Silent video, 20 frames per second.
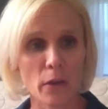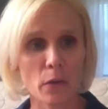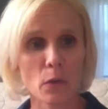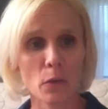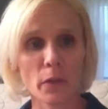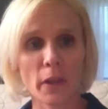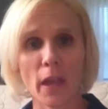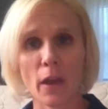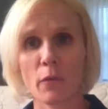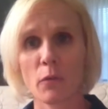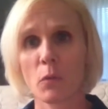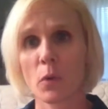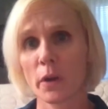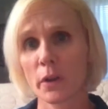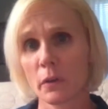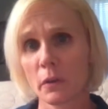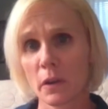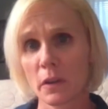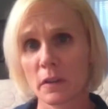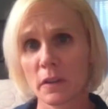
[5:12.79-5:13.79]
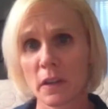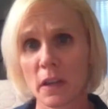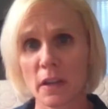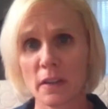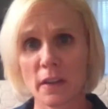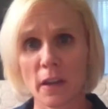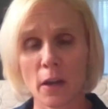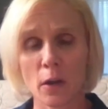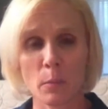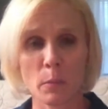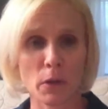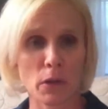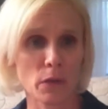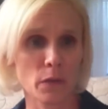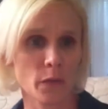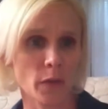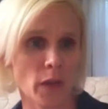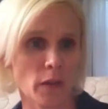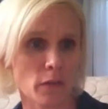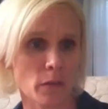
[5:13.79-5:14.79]
You only have one green container, but
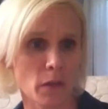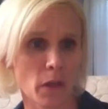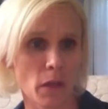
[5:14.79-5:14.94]
you said you